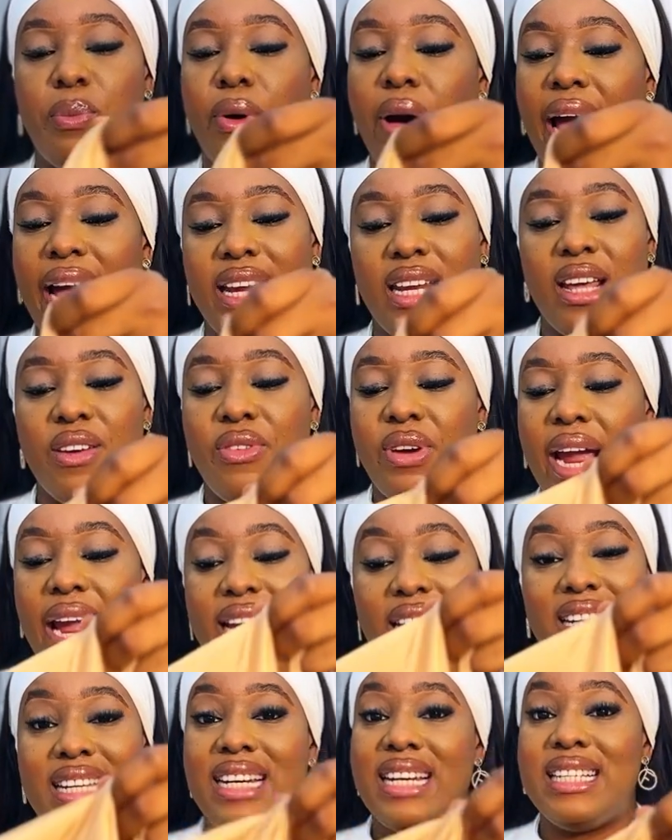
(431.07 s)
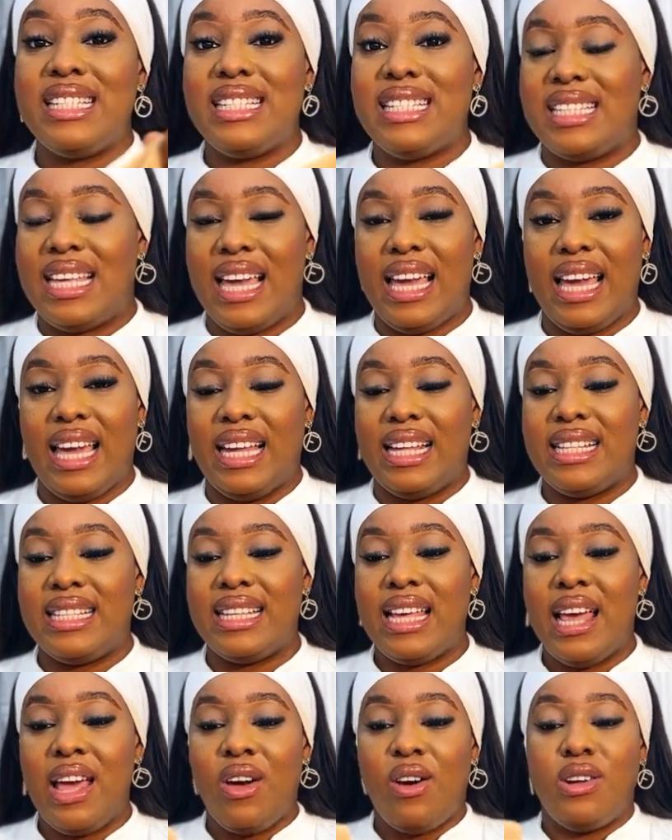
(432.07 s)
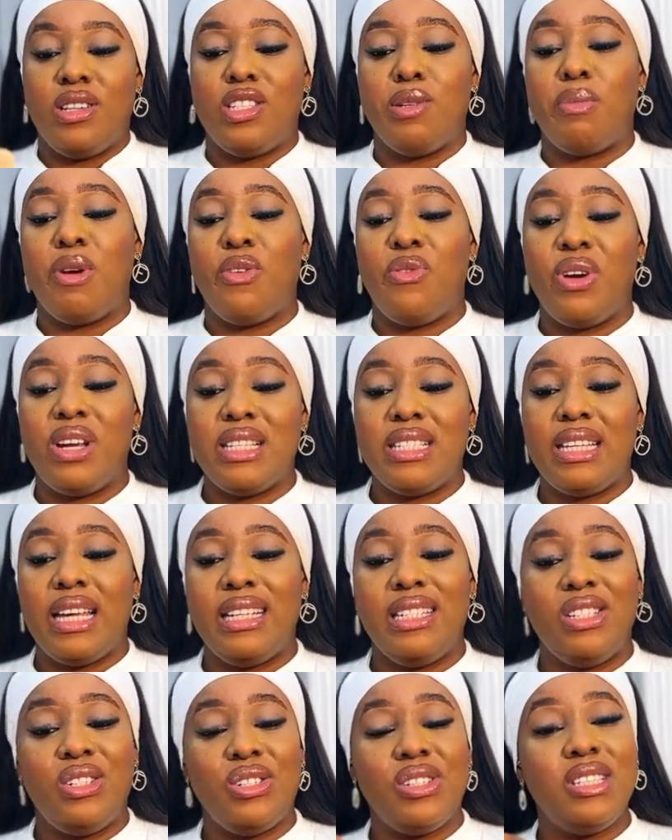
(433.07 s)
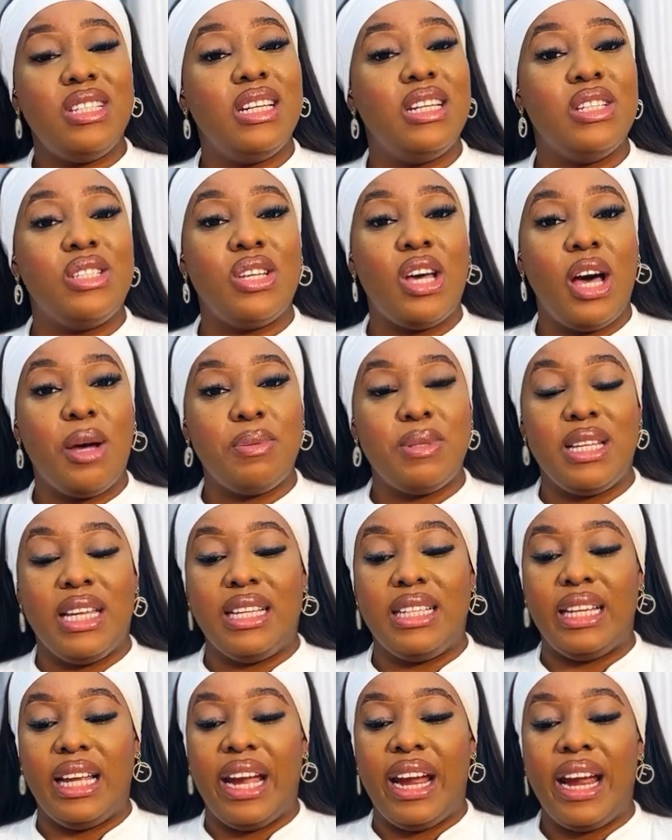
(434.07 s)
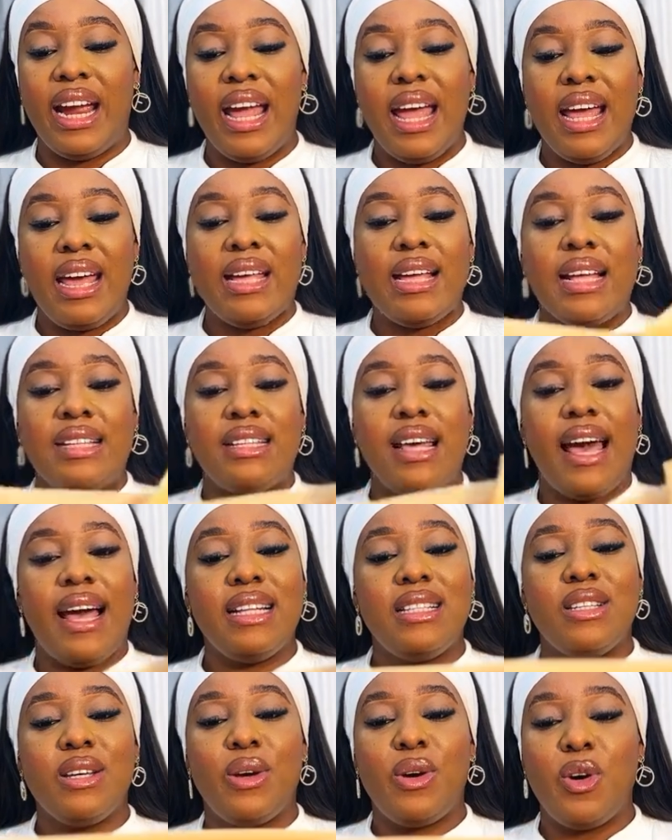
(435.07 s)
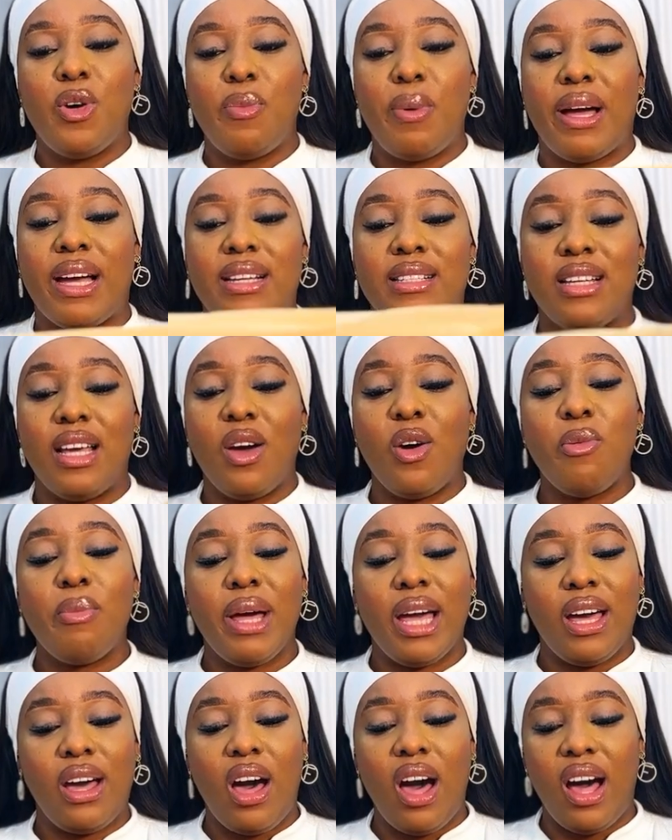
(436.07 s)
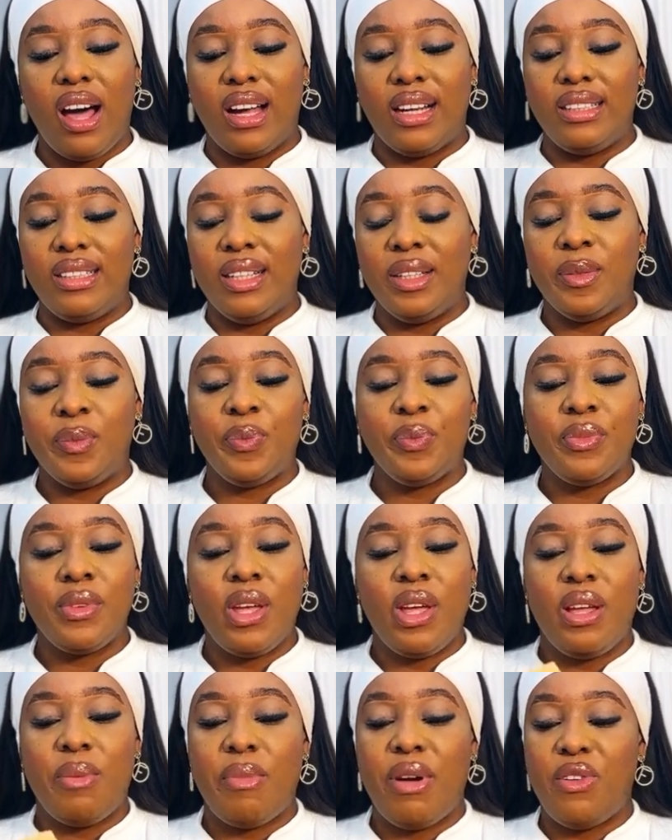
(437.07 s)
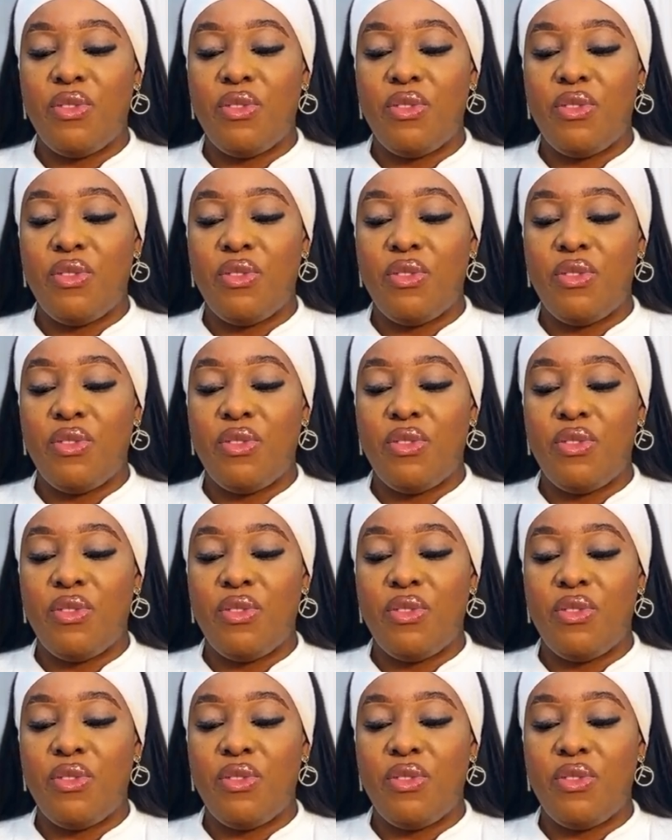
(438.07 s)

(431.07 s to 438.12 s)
but I didn't see it until my friend said, did you see the tops in there? So I had to go back and say, oh my god, my